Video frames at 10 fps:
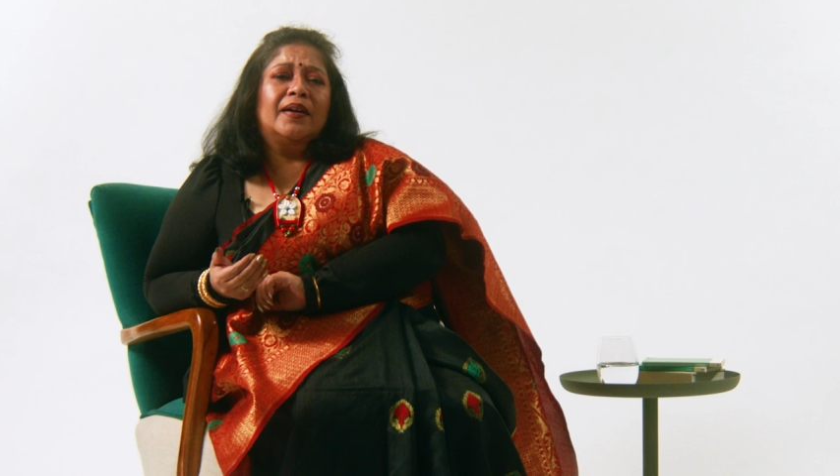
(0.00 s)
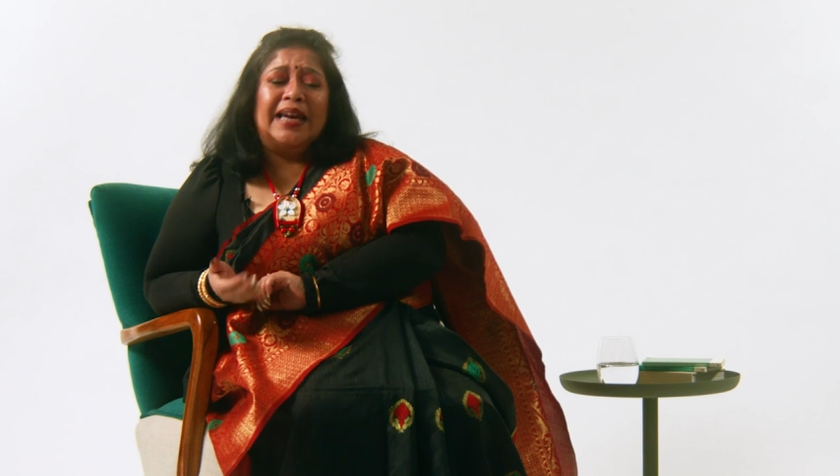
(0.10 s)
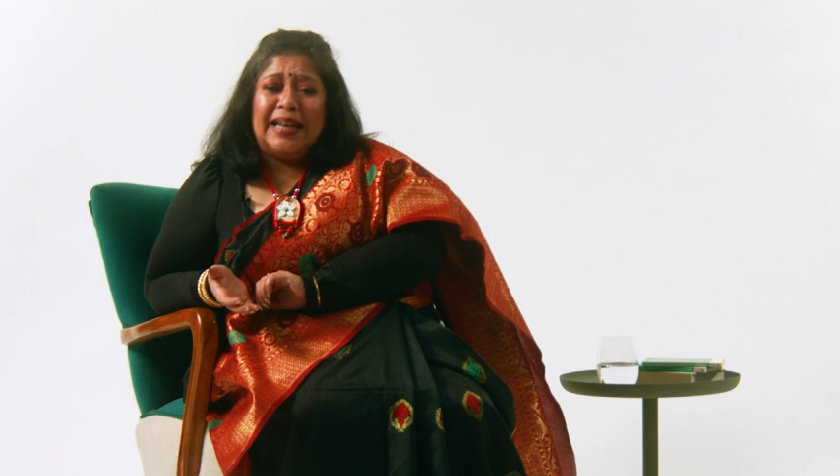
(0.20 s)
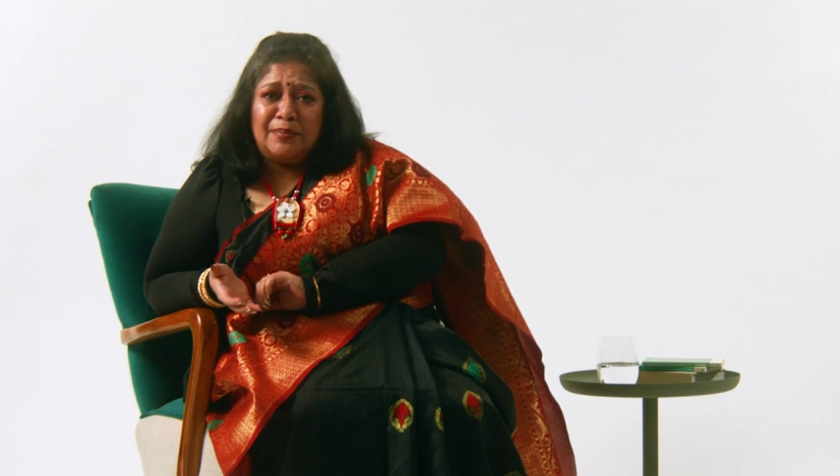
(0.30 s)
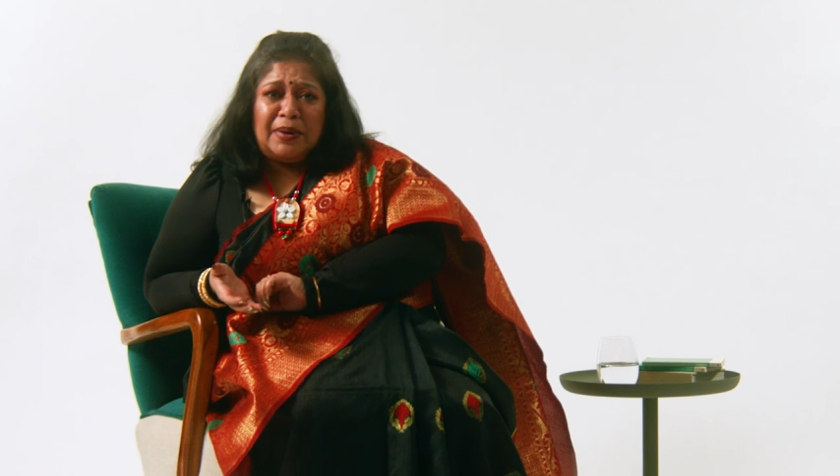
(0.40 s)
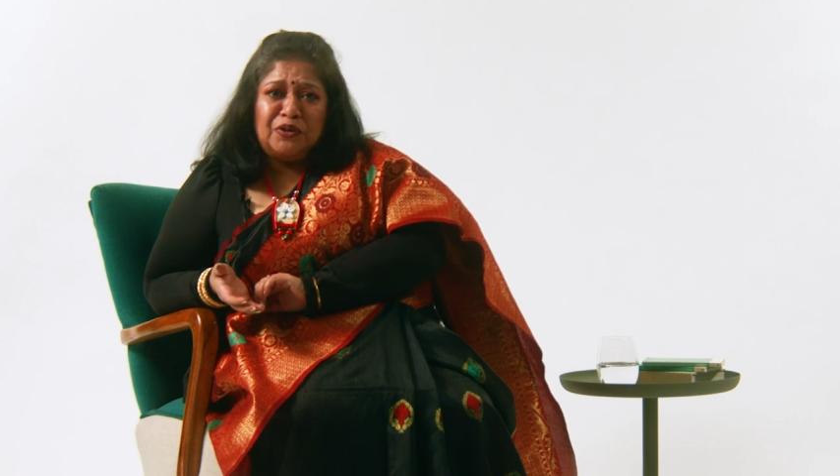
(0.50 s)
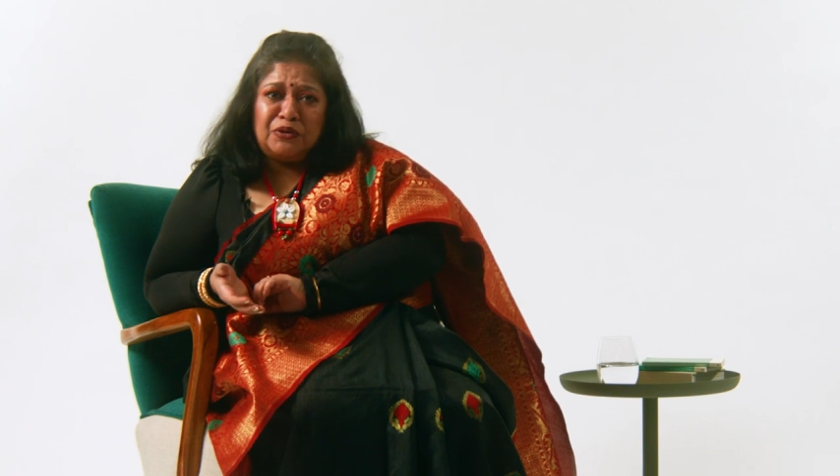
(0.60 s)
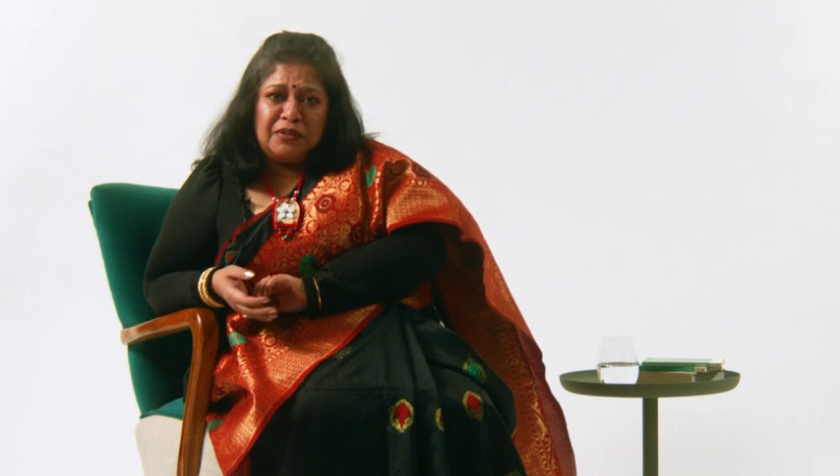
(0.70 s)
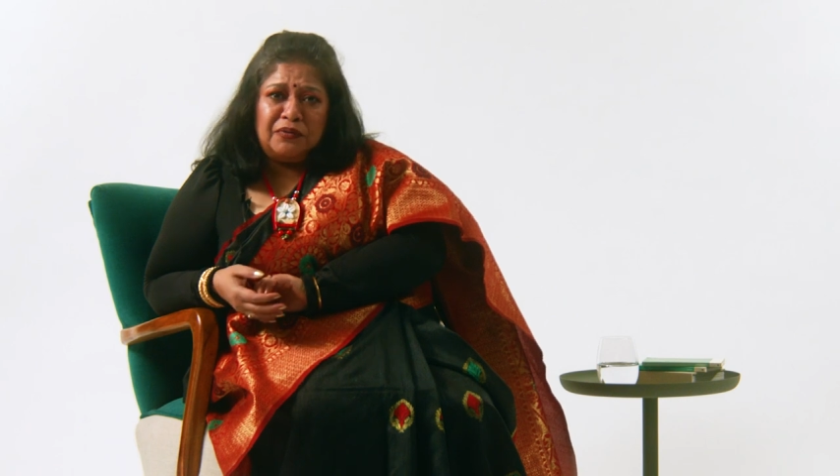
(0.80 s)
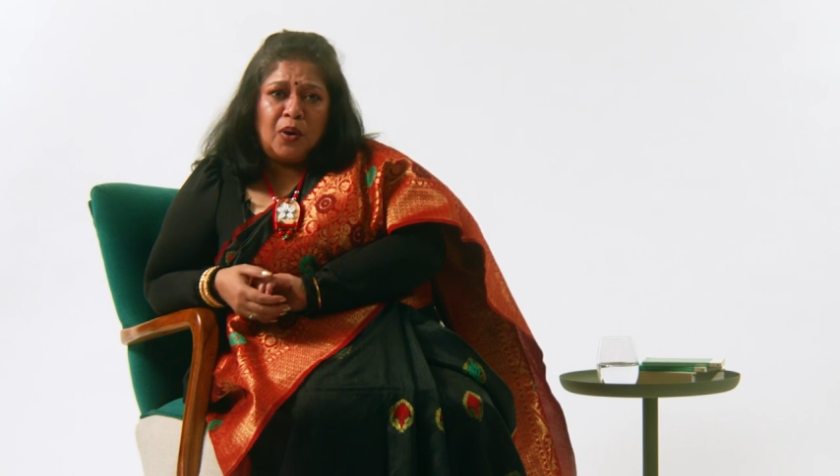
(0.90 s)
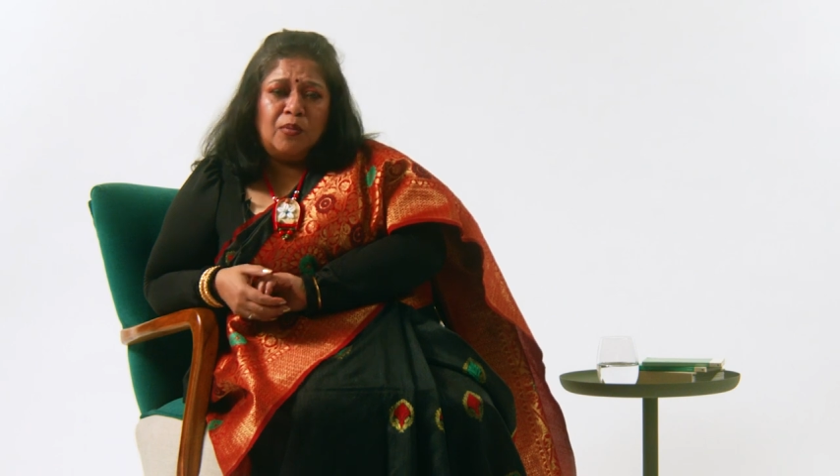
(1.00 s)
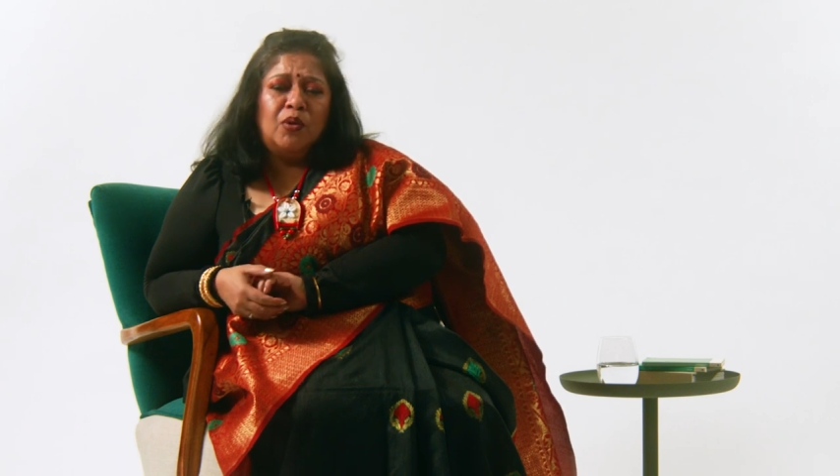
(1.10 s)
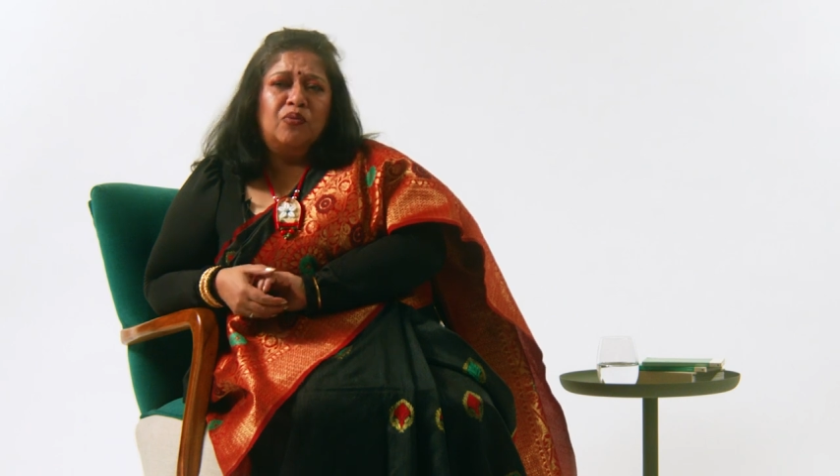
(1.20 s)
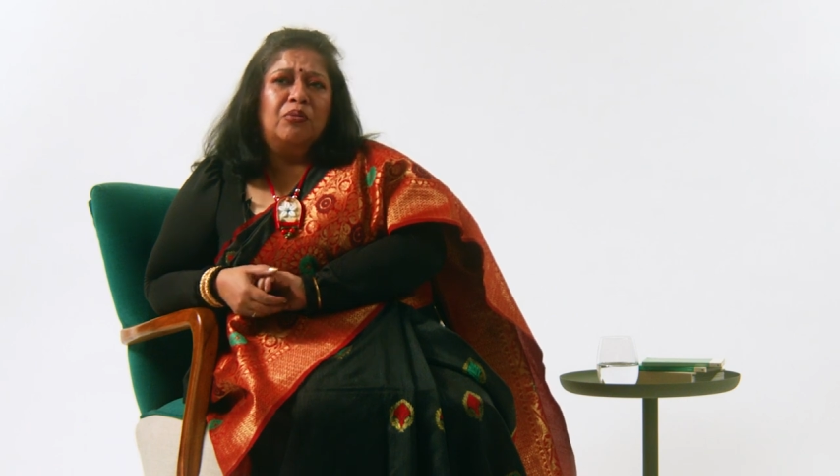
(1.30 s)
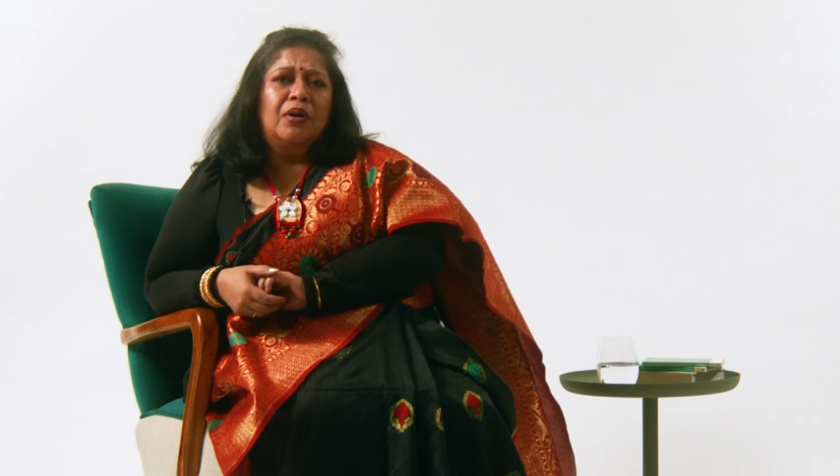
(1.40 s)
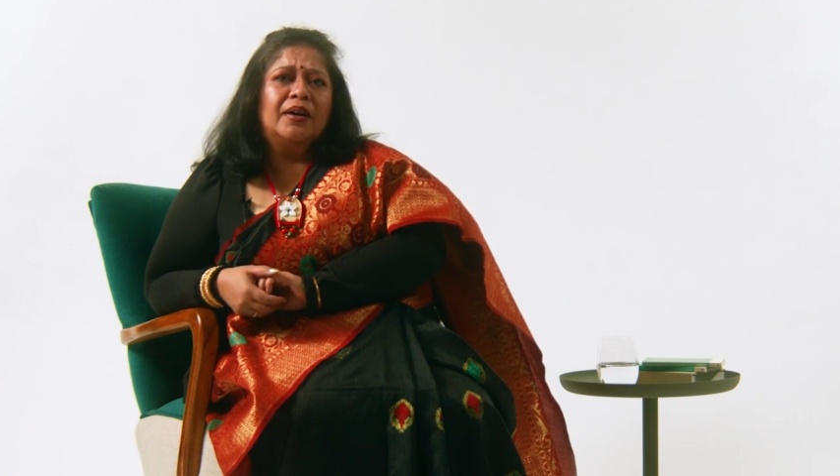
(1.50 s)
elementary form of work,